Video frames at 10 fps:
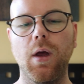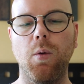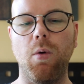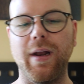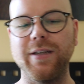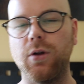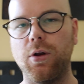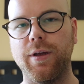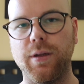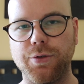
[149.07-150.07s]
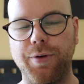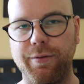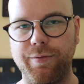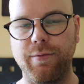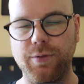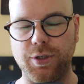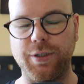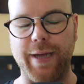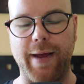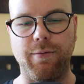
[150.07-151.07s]
well, let's not look at the screen
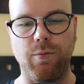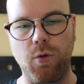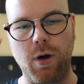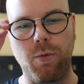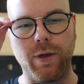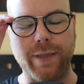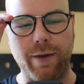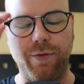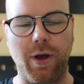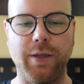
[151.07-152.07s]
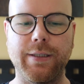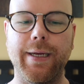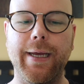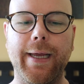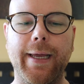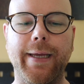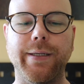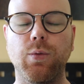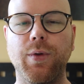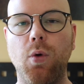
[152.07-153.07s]
just yet. What I wanna say first
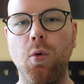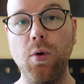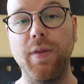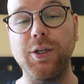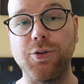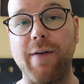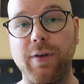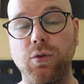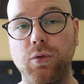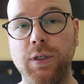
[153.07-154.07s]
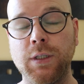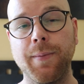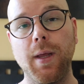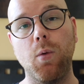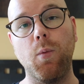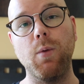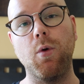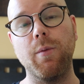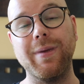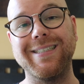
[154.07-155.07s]
is, with all of these traffic sources, we
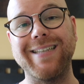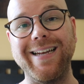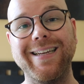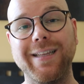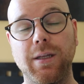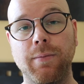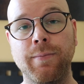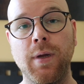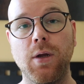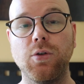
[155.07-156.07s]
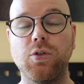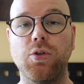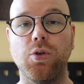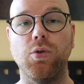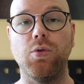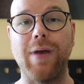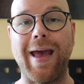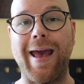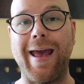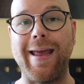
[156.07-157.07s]
wanna be sending them to
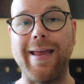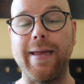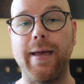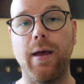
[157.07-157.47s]
a